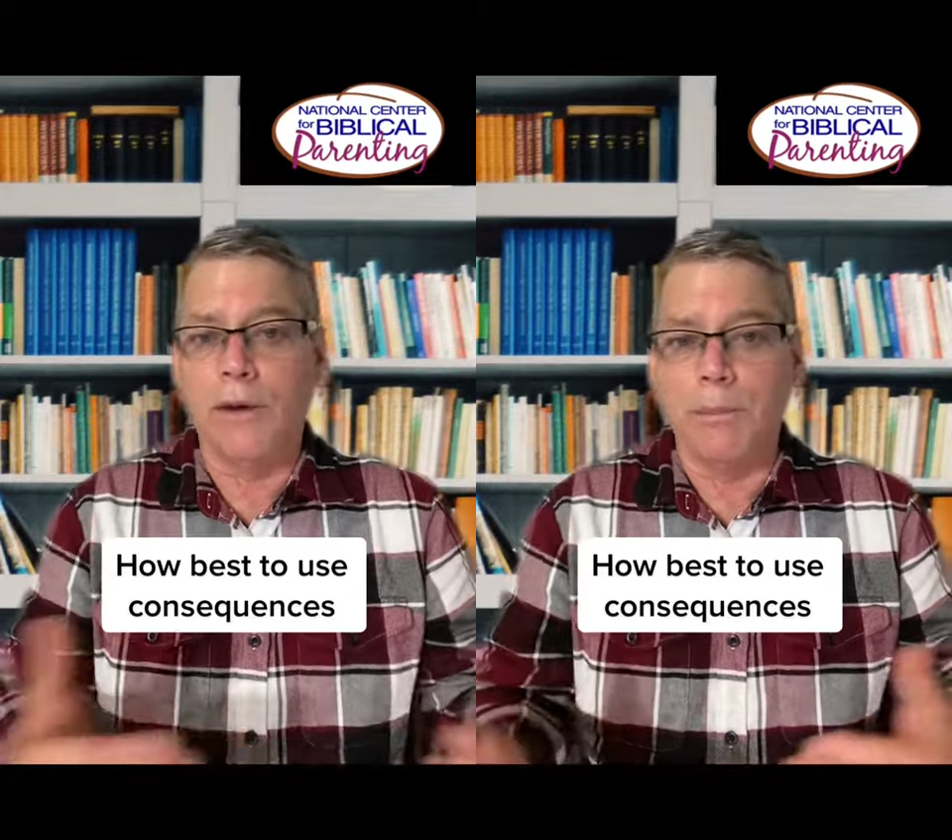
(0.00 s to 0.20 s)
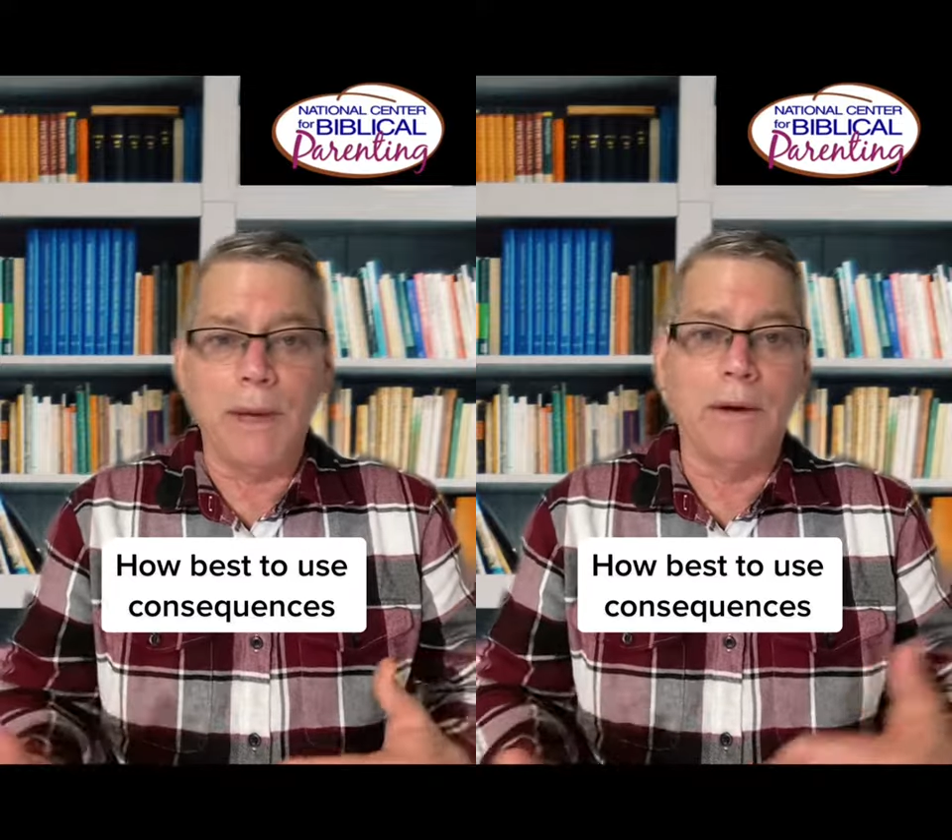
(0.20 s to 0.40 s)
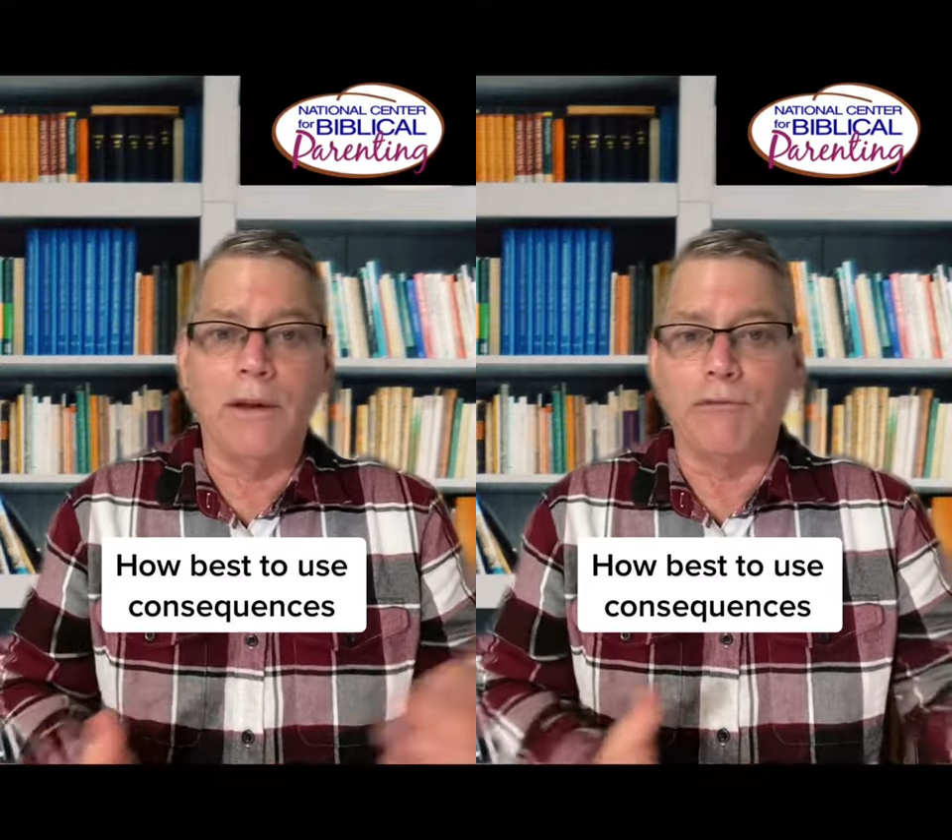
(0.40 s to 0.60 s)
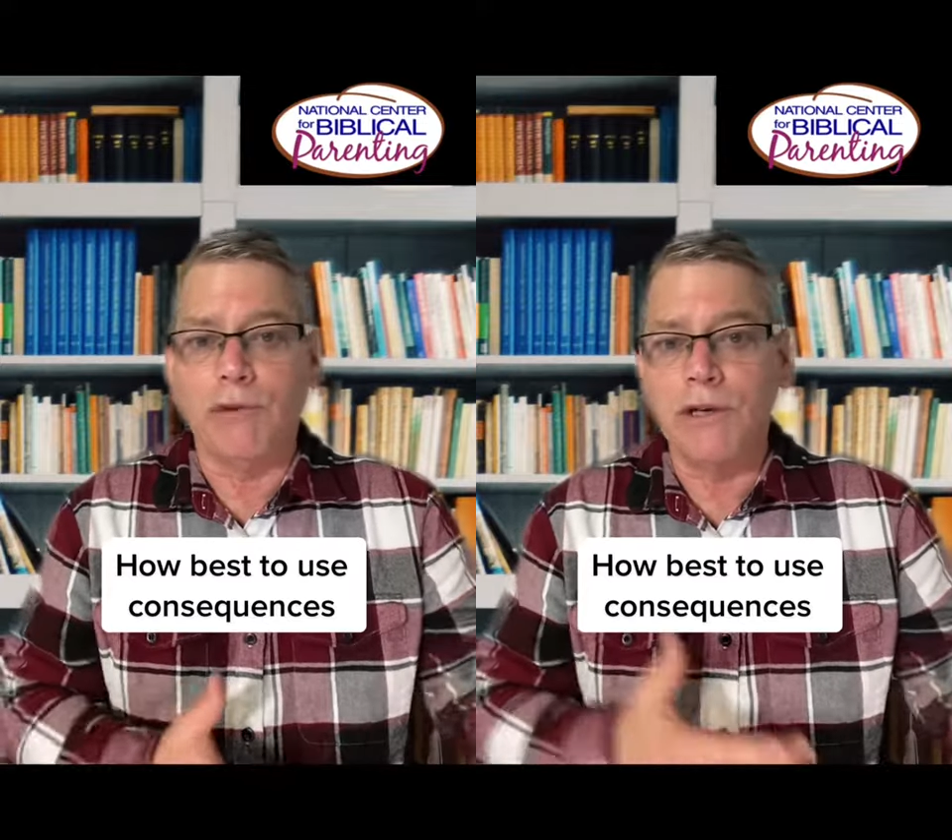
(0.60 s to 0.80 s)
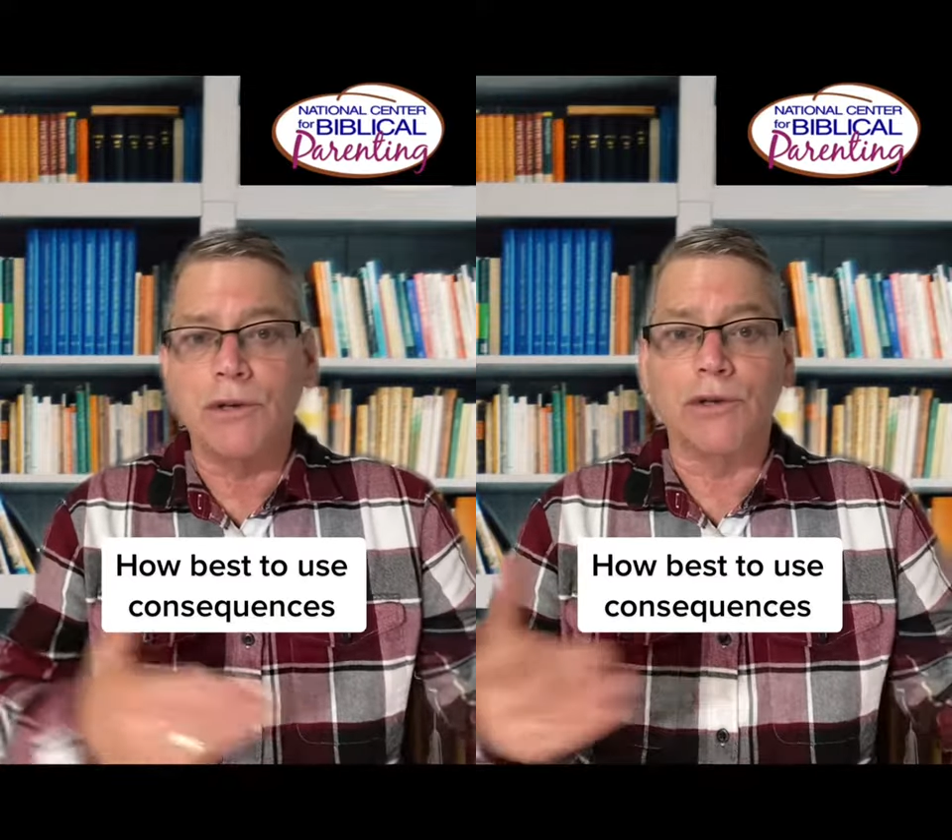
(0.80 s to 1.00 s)
the bed or in the
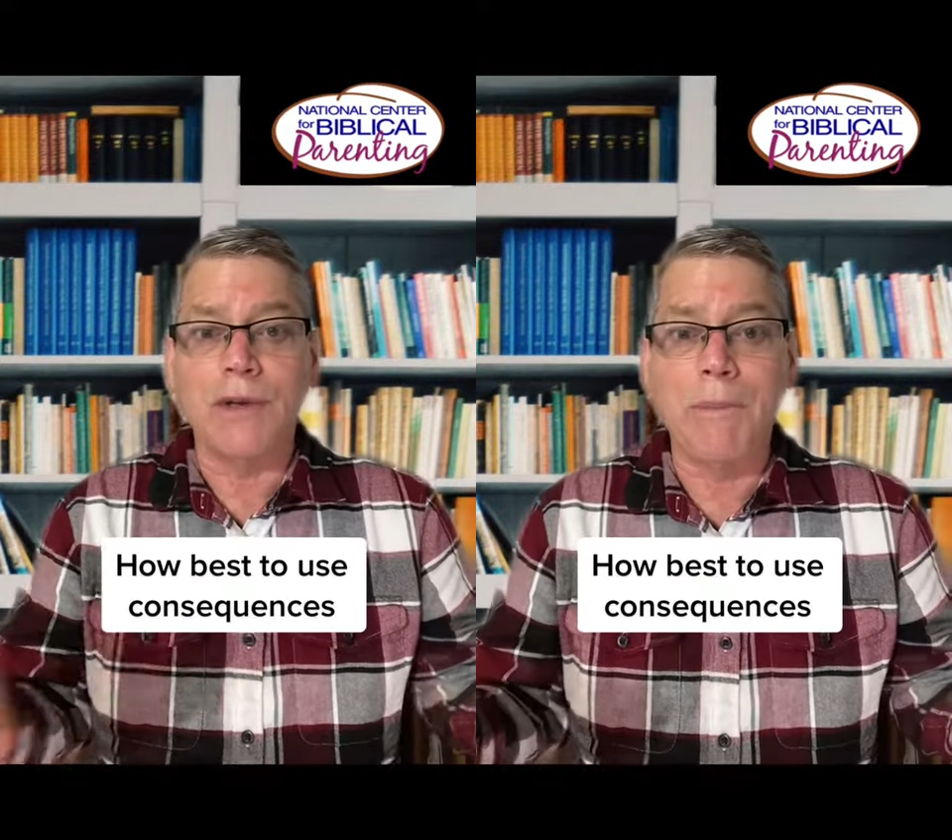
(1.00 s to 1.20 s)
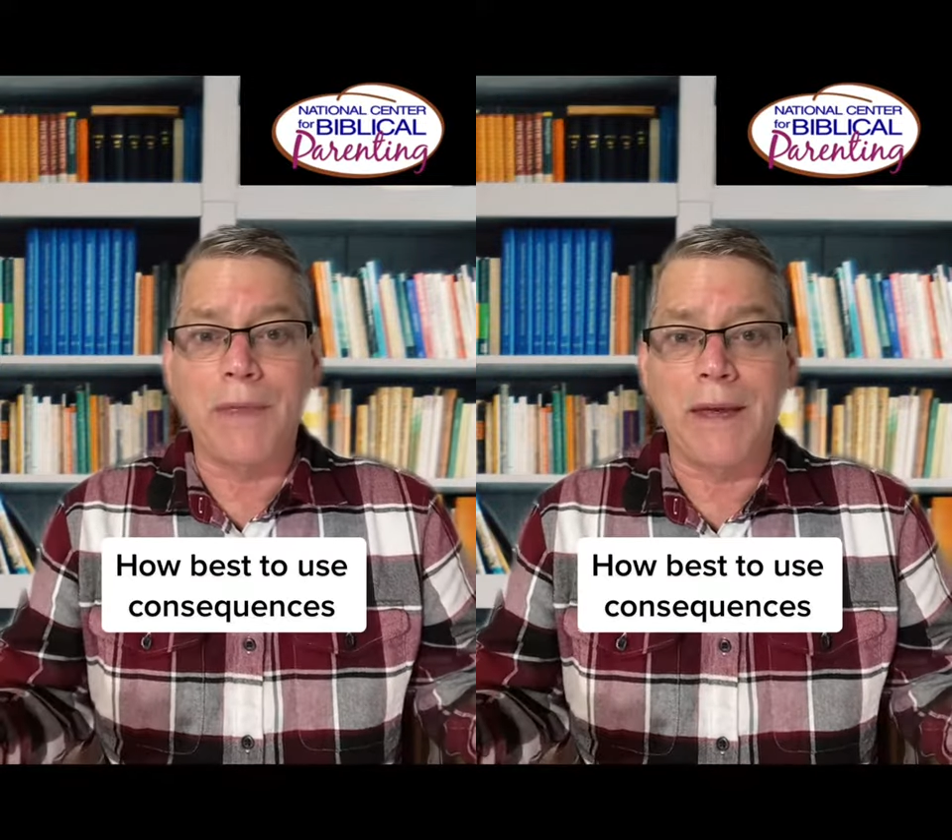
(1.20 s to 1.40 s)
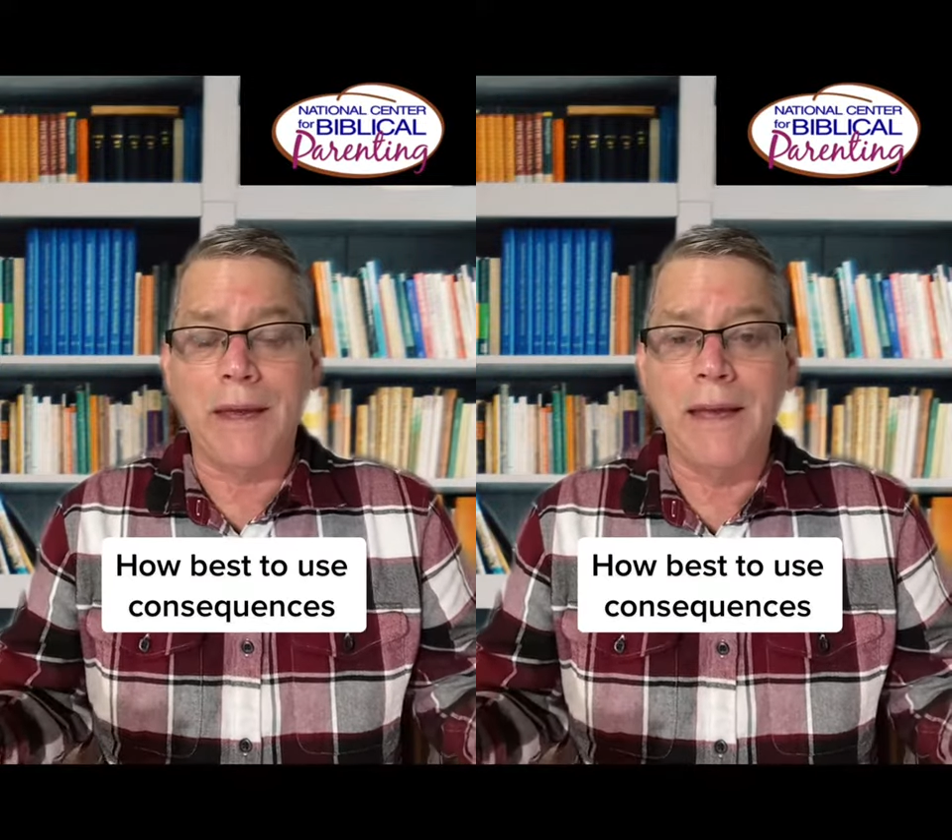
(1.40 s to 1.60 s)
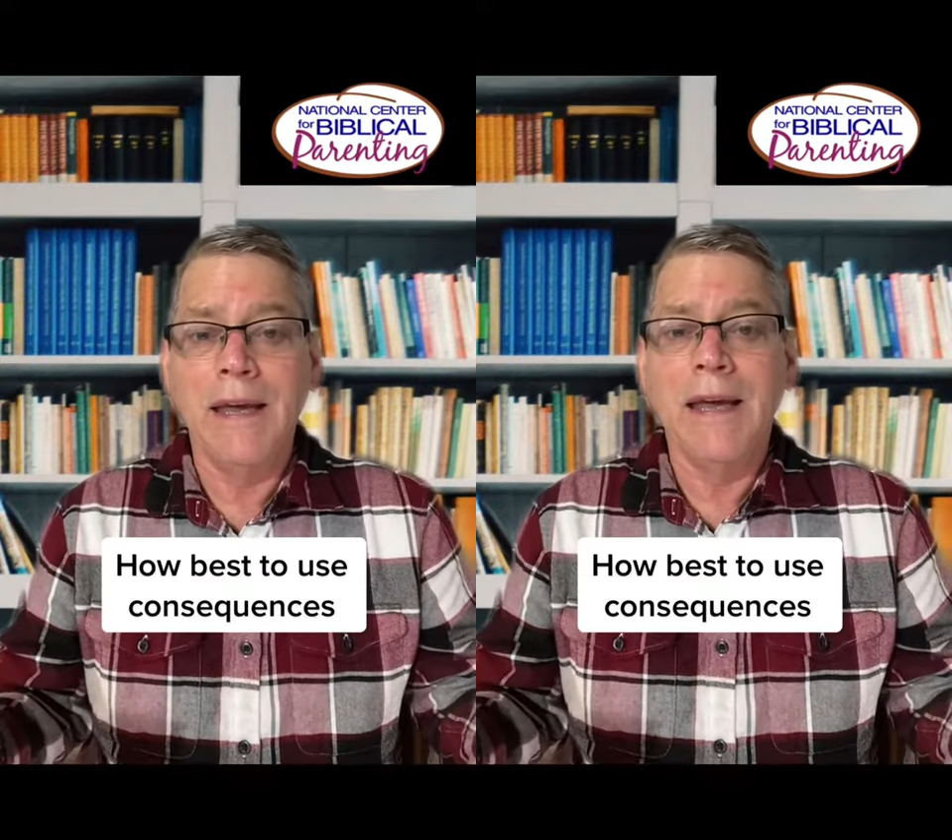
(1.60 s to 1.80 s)
freezer or something.